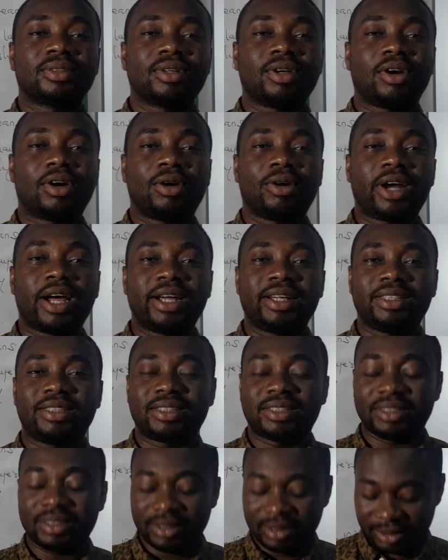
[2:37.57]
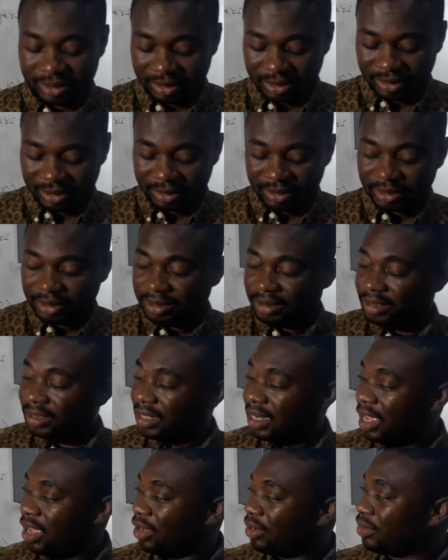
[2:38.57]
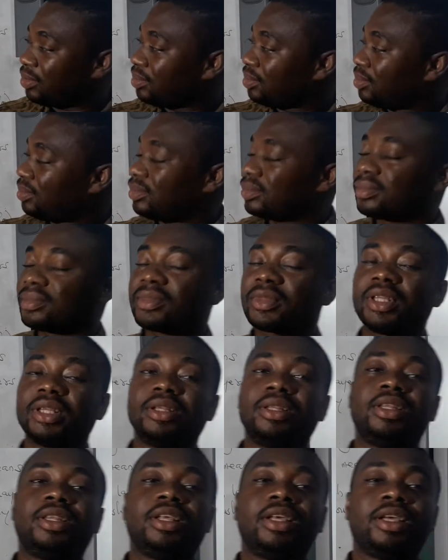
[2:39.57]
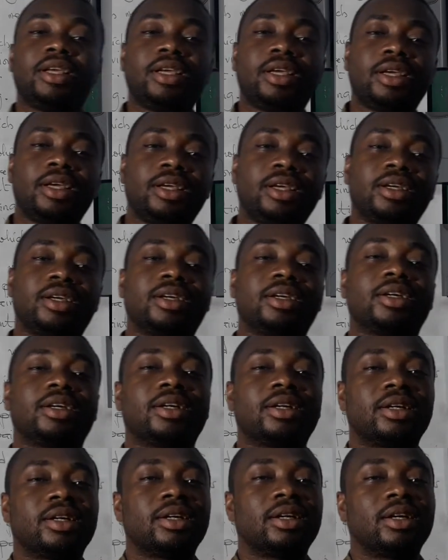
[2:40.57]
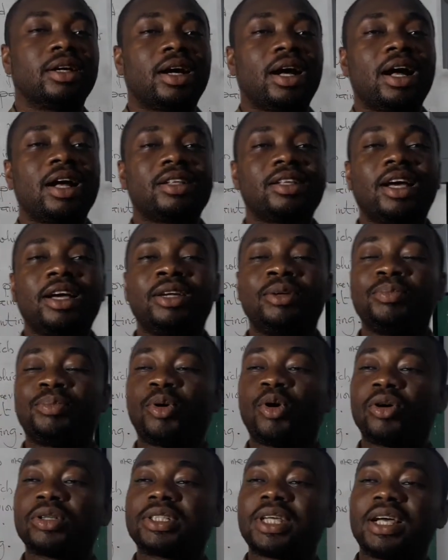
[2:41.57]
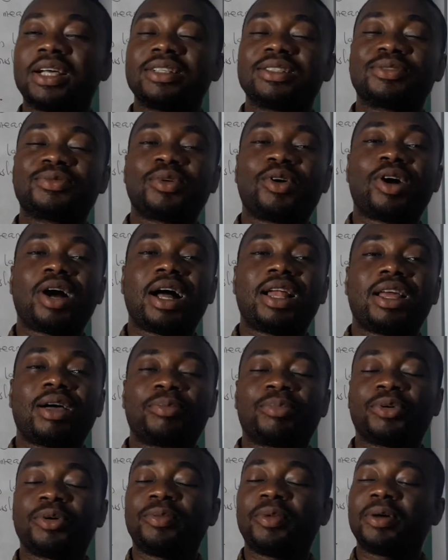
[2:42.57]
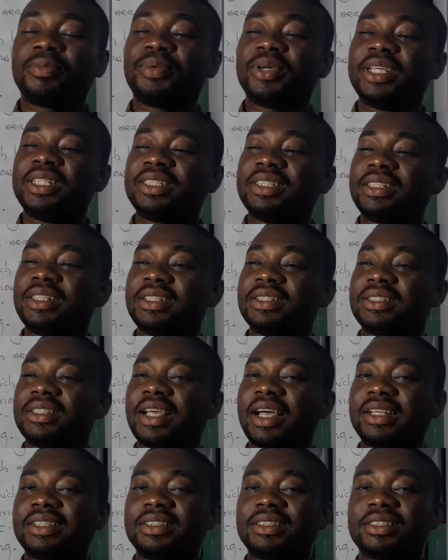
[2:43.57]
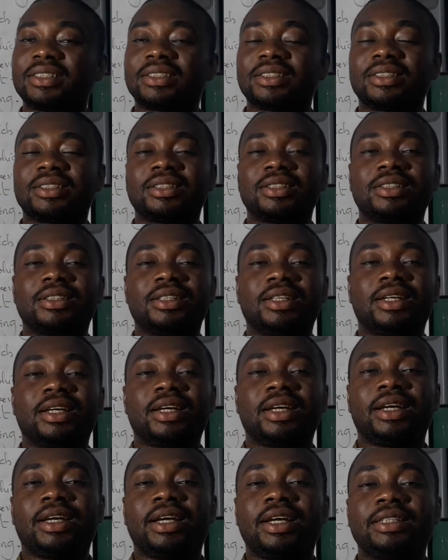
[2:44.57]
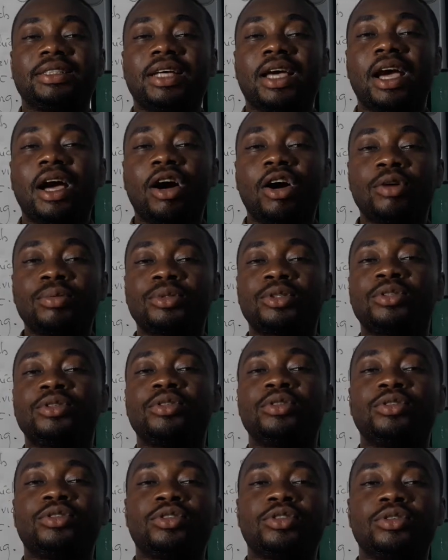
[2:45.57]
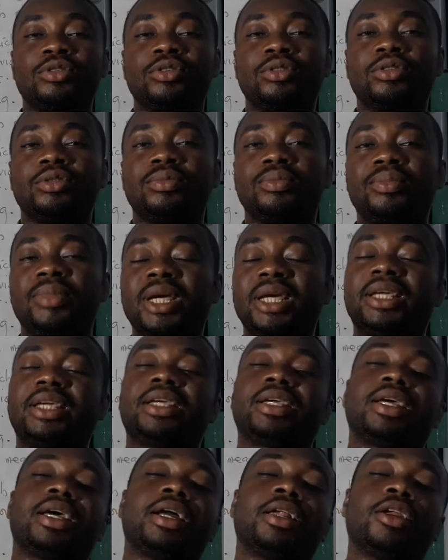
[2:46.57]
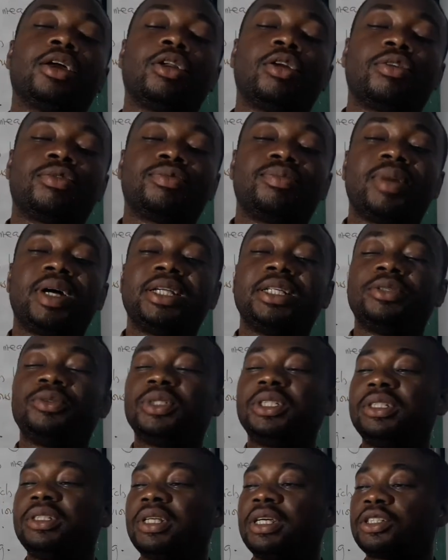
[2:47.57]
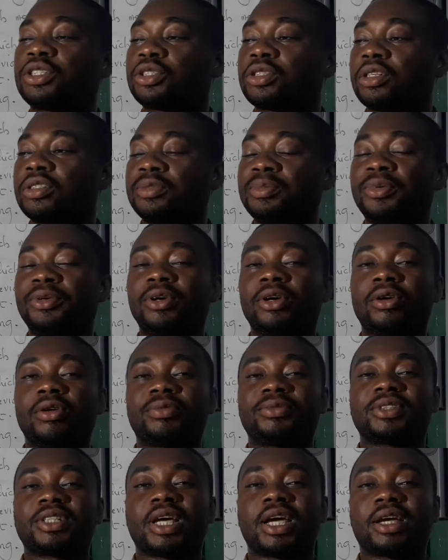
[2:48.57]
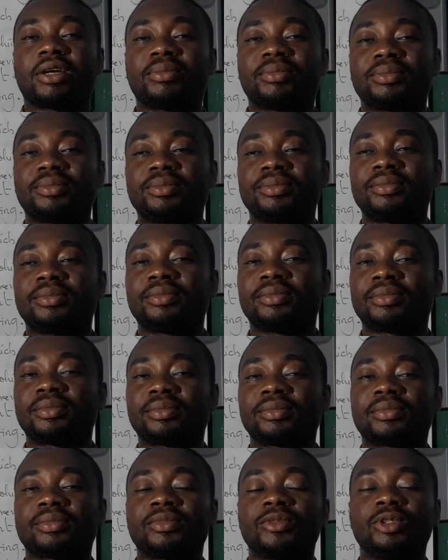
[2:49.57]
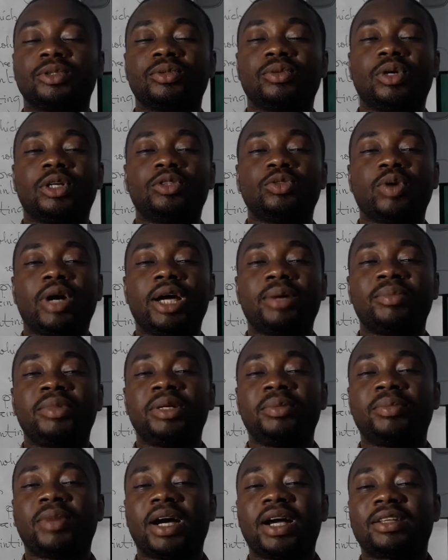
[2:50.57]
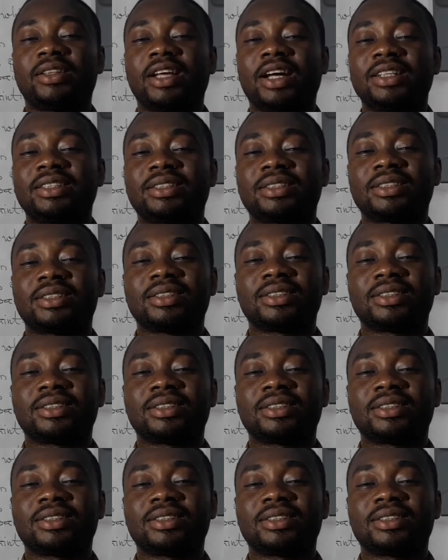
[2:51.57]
Alright, now the other importance for alla prima painting is that it helps you to make a lot of money within a short period of time. What do I mean by that?